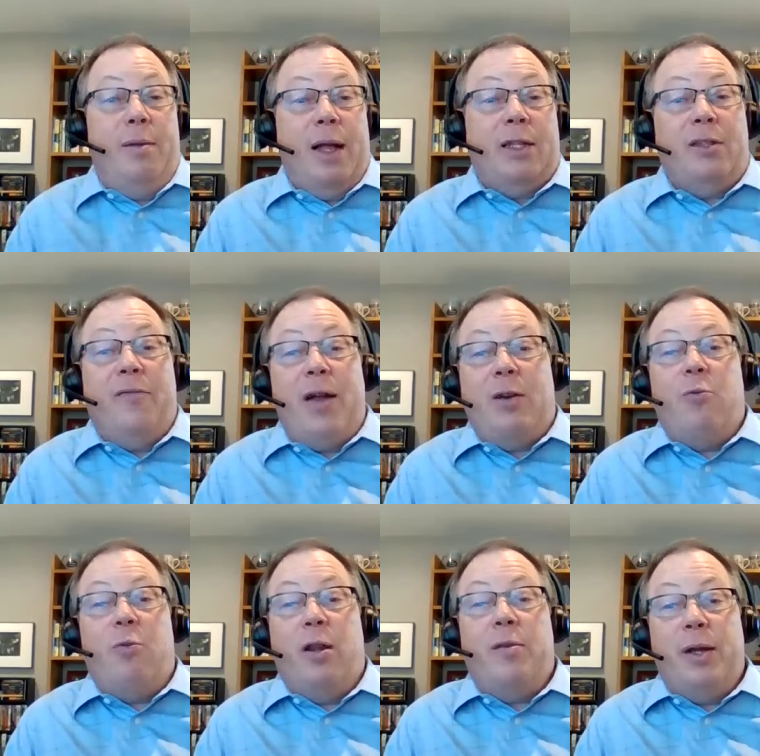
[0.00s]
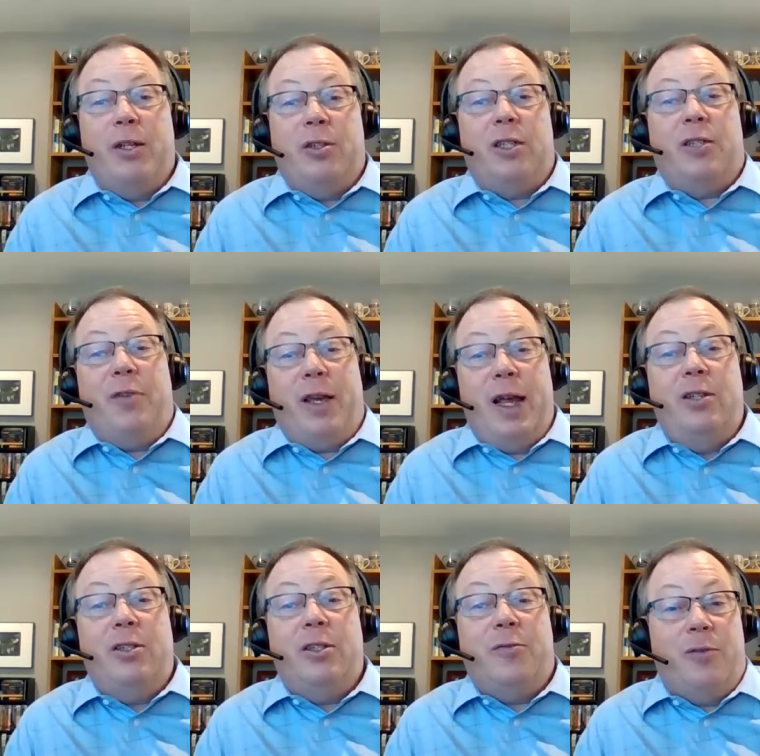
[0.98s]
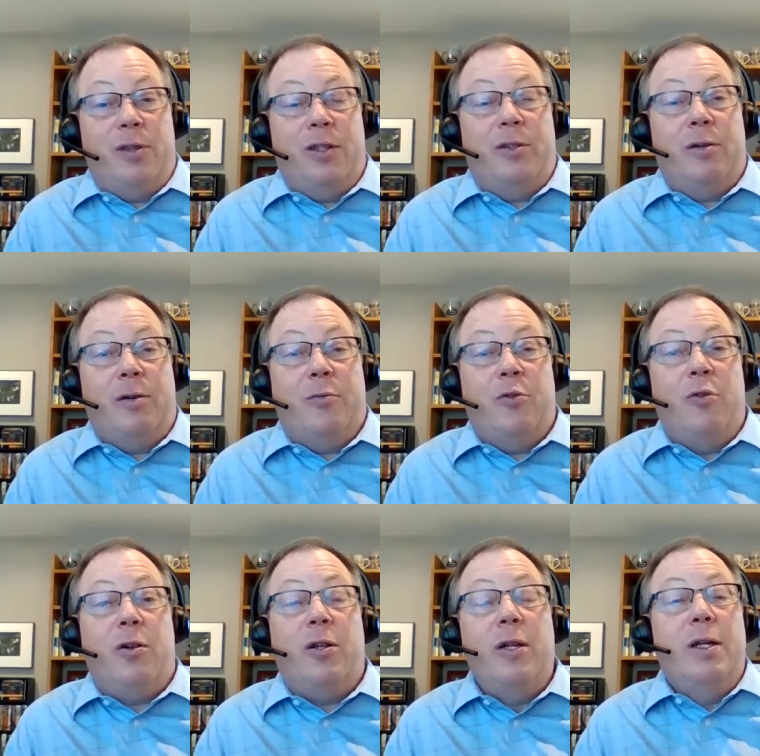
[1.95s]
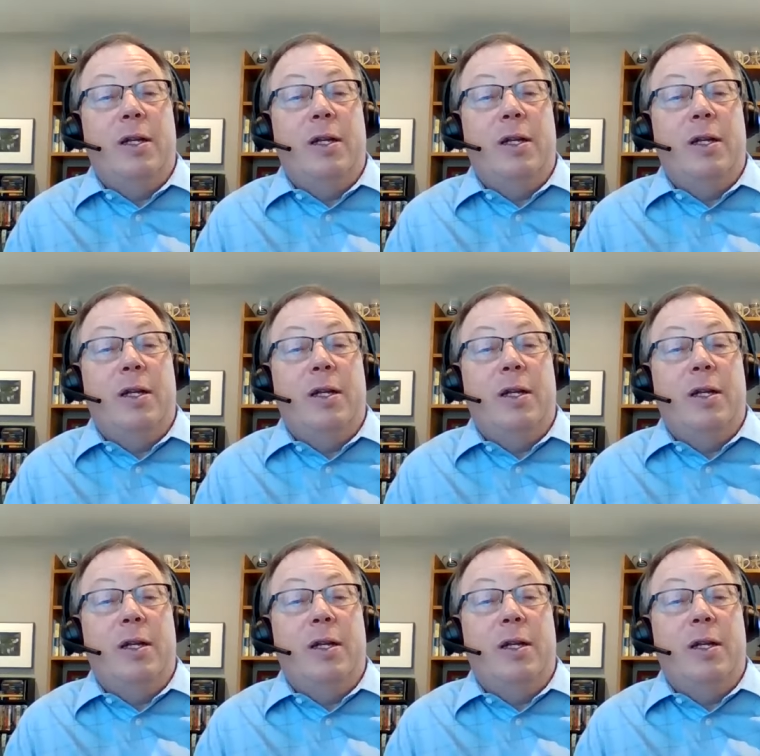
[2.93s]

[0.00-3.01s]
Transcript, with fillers: and that's in fact one of the big justifications for this interim rule